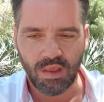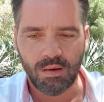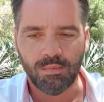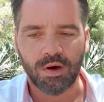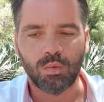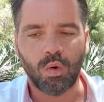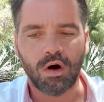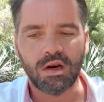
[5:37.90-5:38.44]

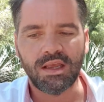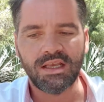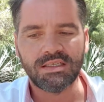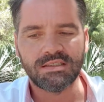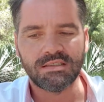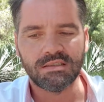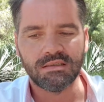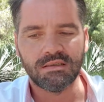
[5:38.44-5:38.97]
But why
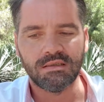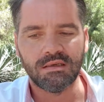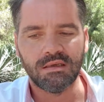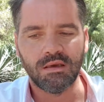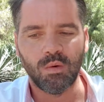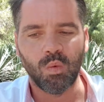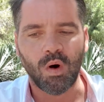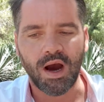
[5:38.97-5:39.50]

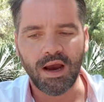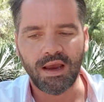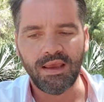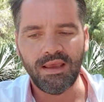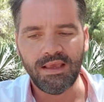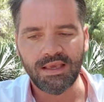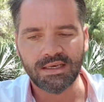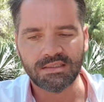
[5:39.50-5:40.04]

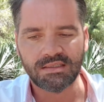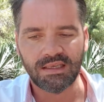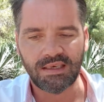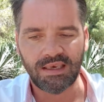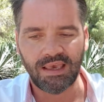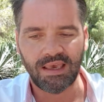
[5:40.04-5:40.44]
is the